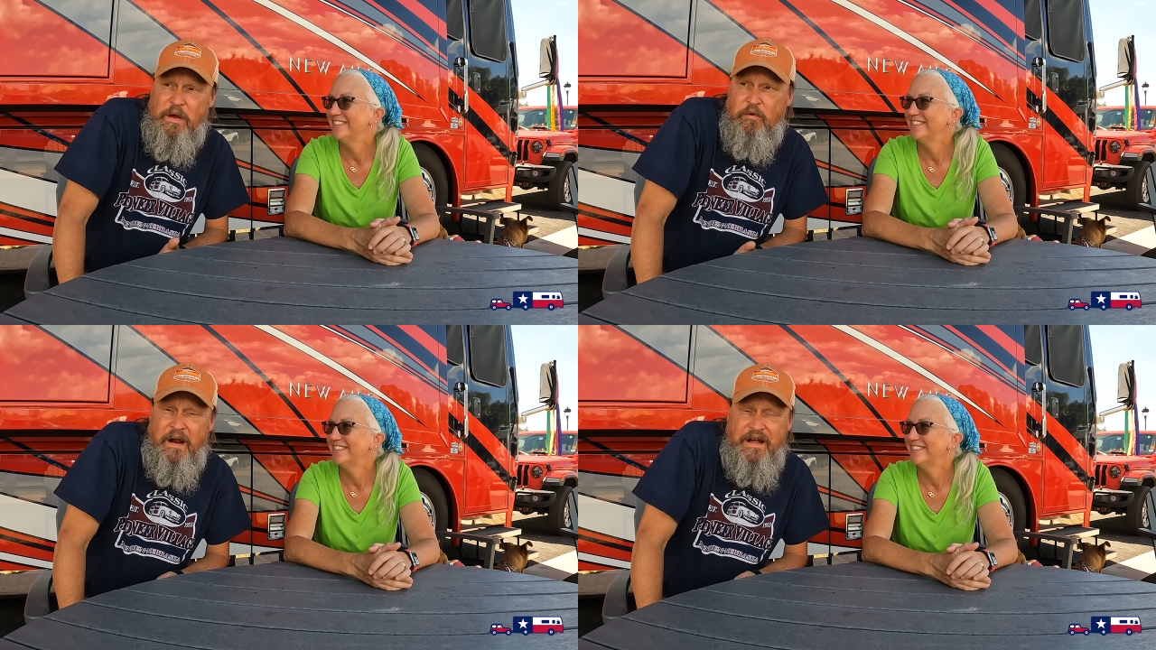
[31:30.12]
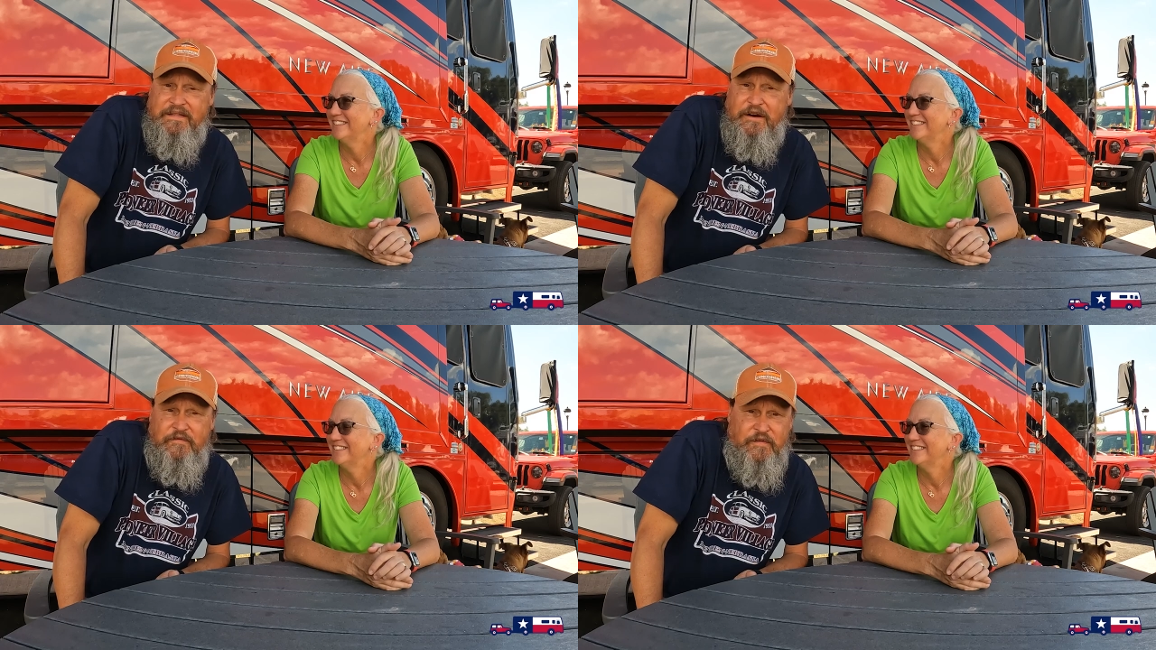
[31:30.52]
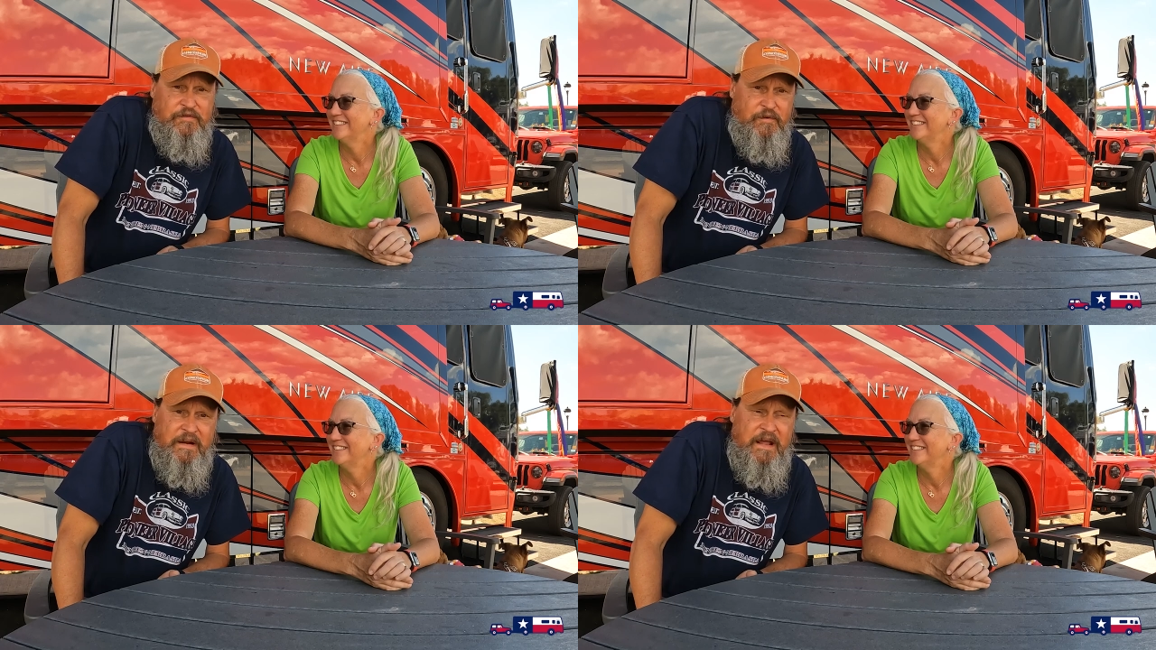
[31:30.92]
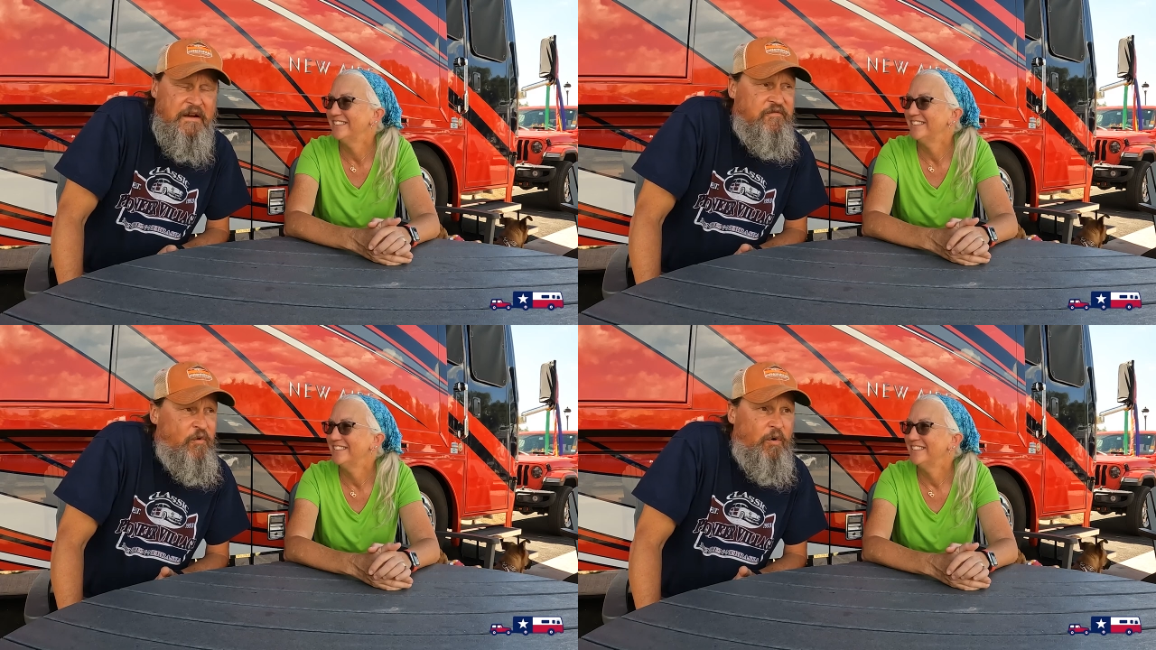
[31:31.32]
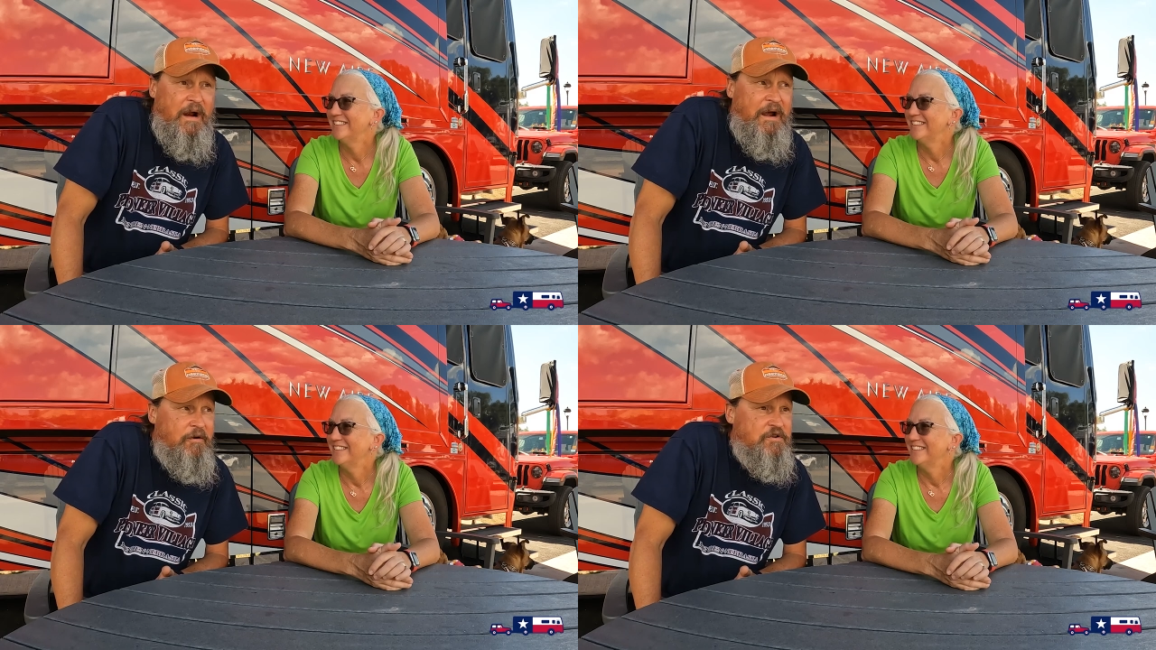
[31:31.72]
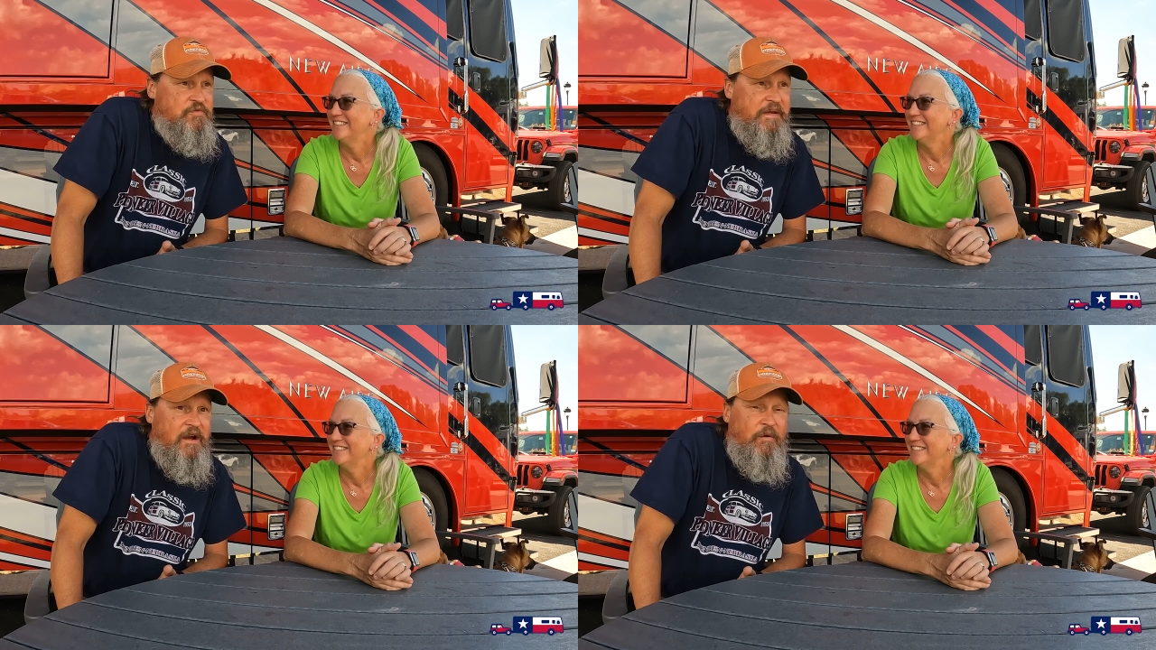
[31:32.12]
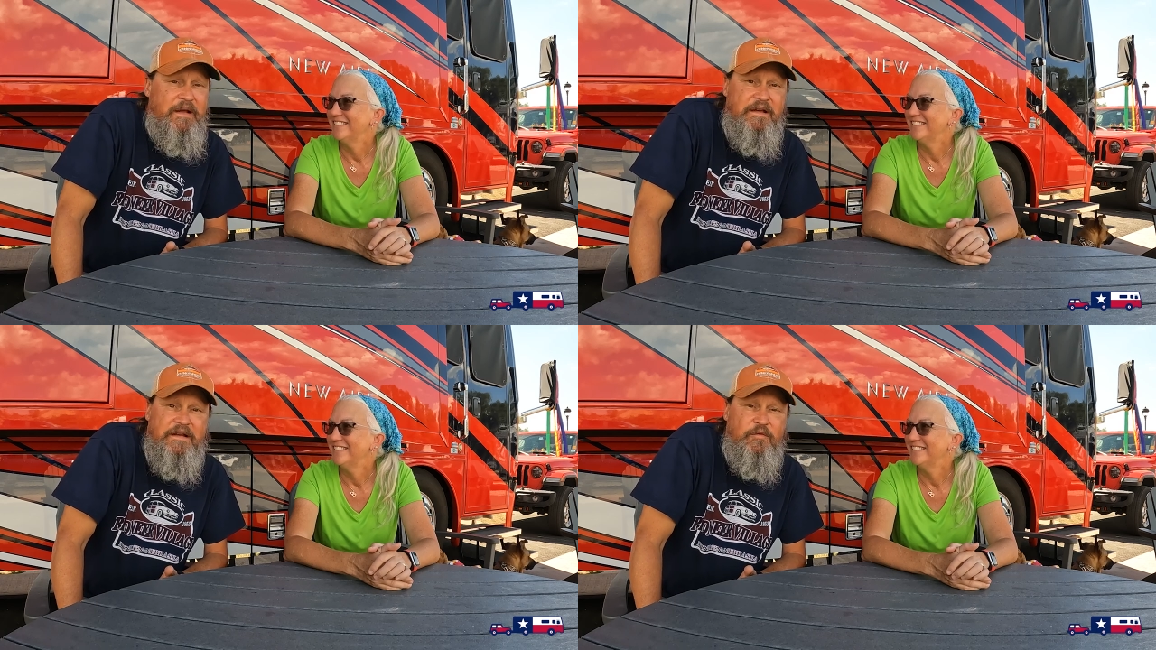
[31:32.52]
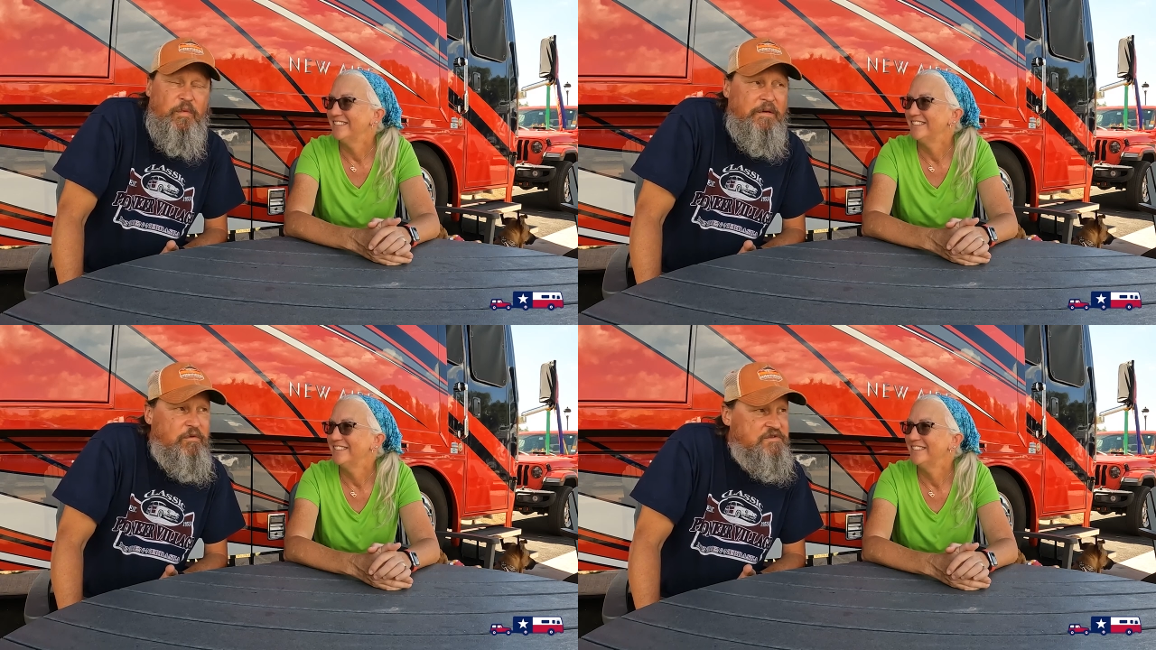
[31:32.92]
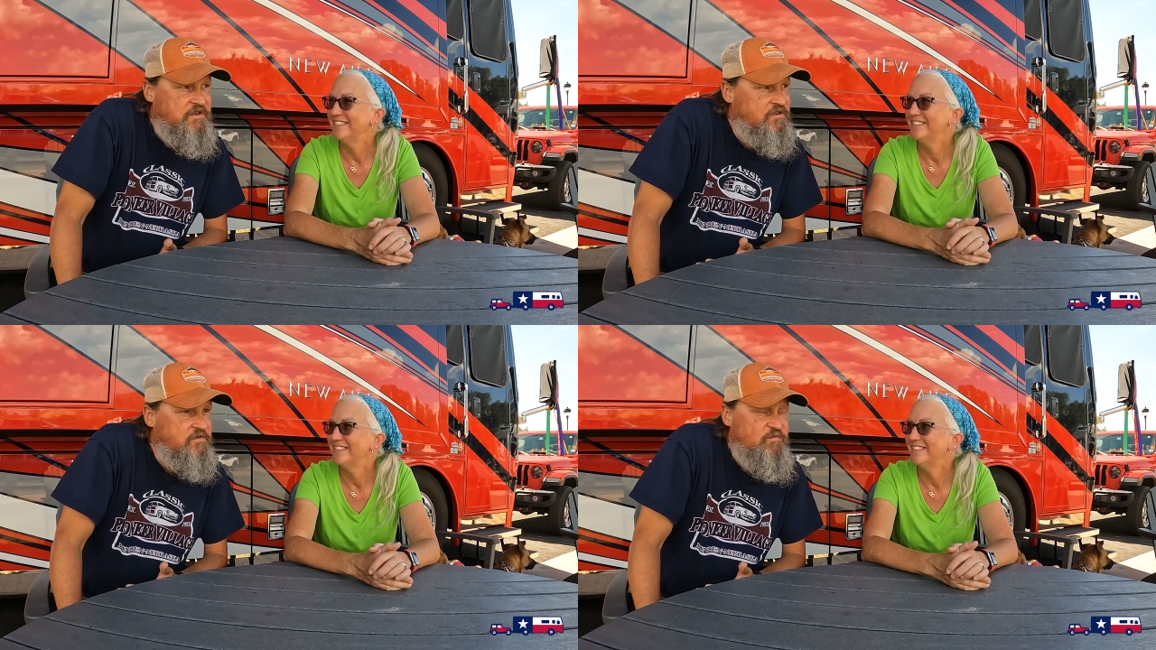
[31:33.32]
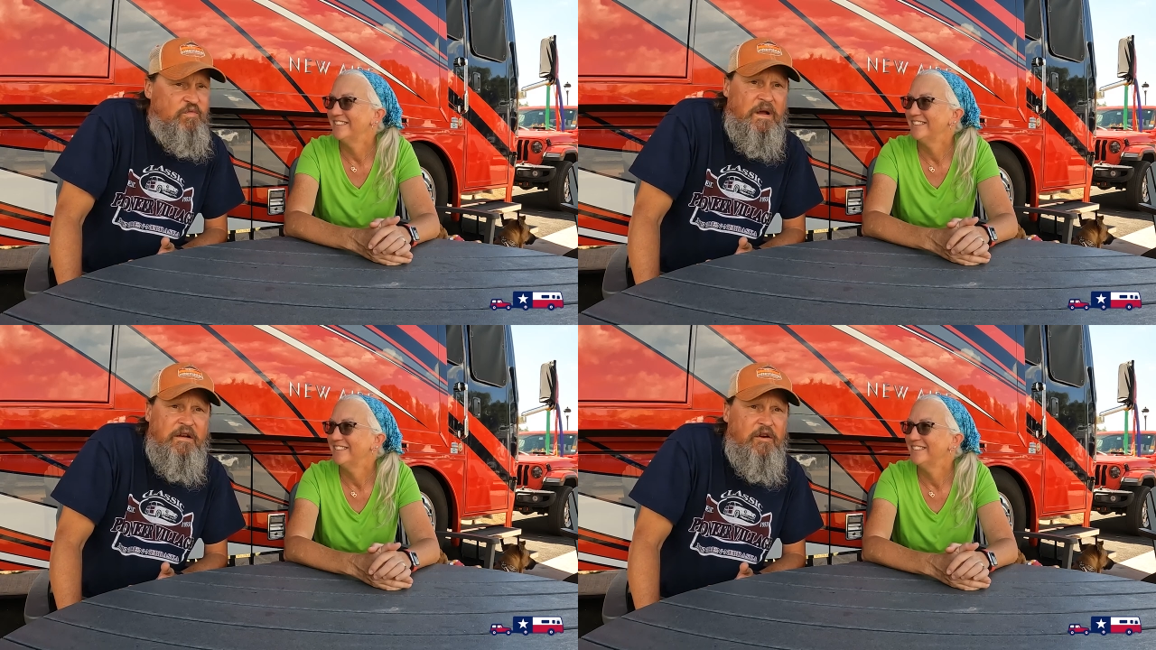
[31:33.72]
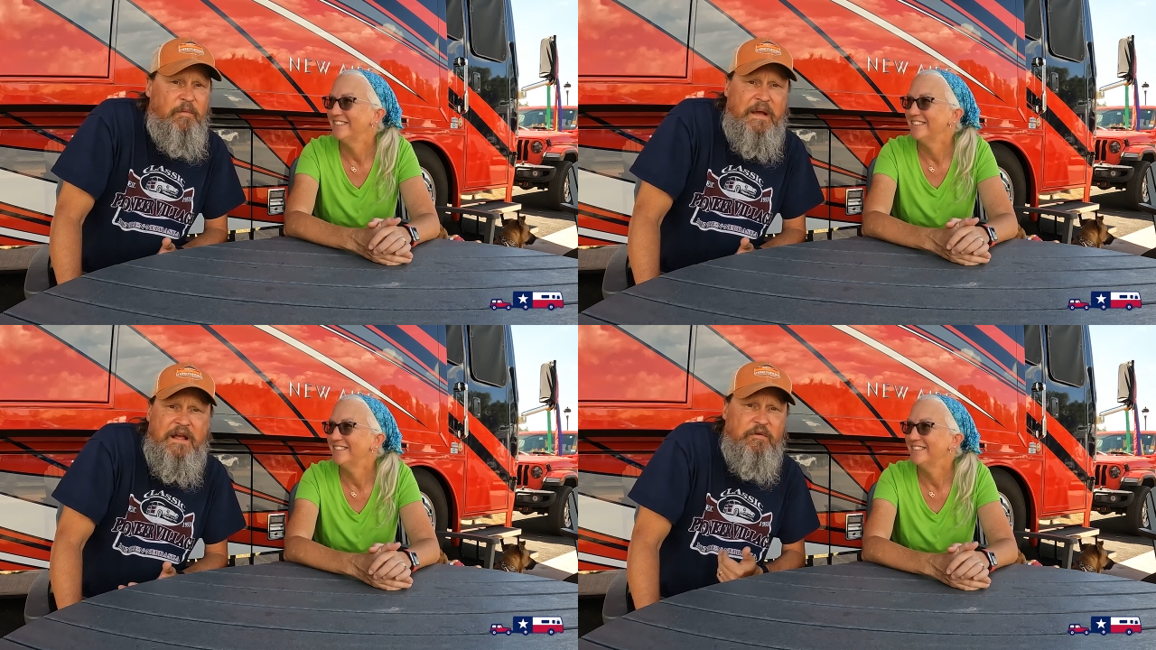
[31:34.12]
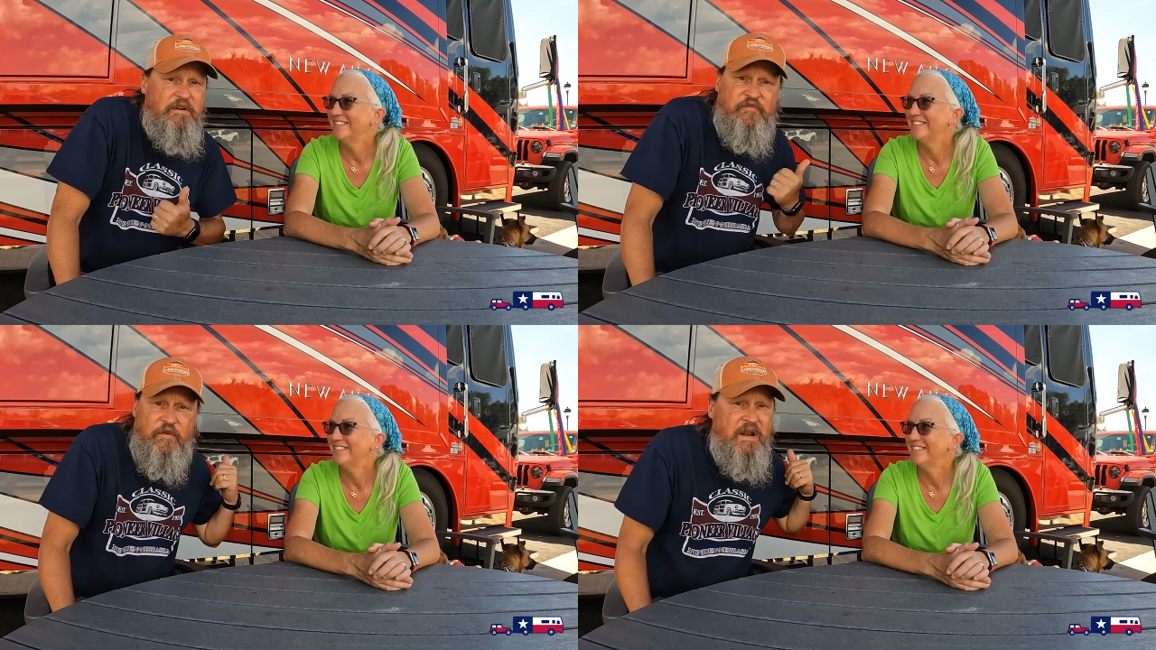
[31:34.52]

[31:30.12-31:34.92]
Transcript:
Speaker 1: we were out there for three and a half, four hours. We go in and we were just running our batteries for